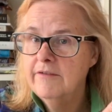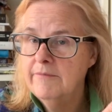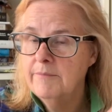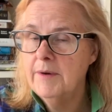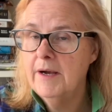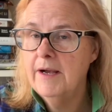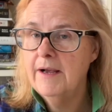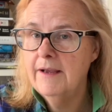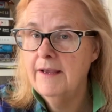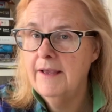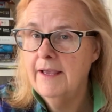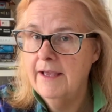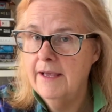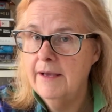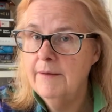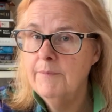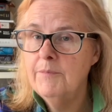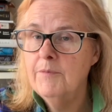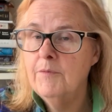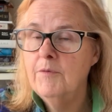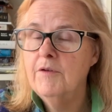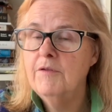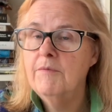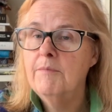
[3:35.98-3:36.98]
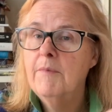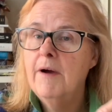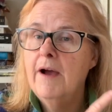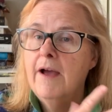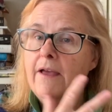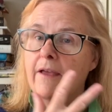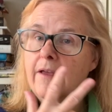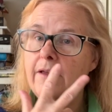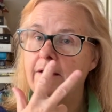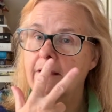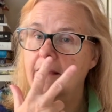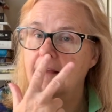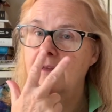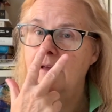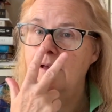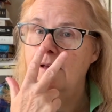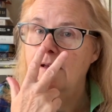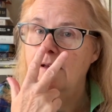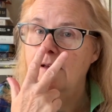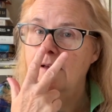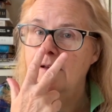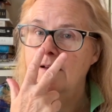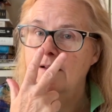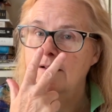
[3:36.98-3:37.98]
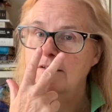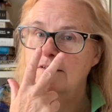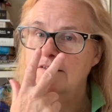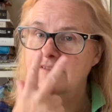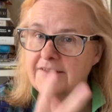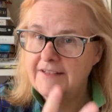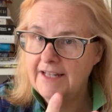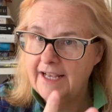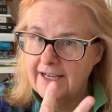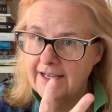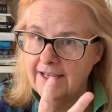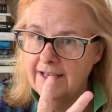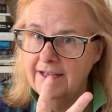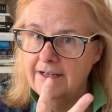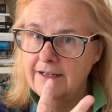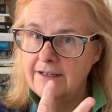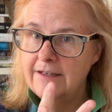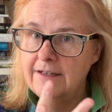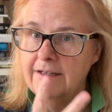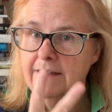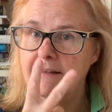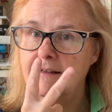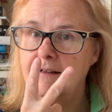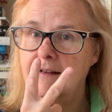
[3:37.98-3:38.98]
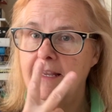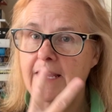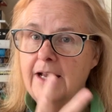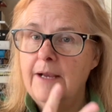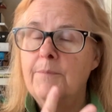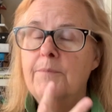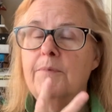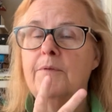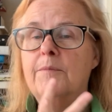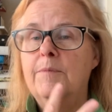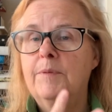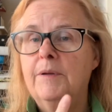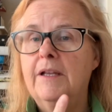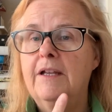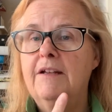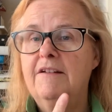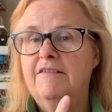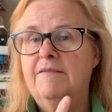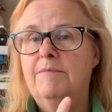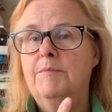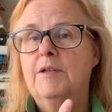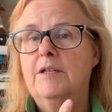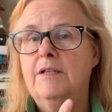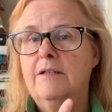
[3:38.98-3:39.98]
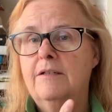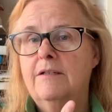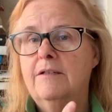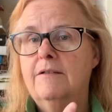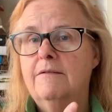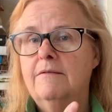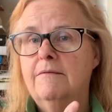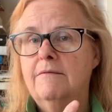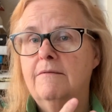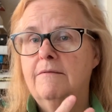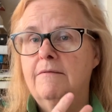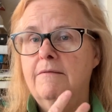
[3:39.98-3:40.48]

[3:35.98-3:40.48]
of my hip with my second hip replacement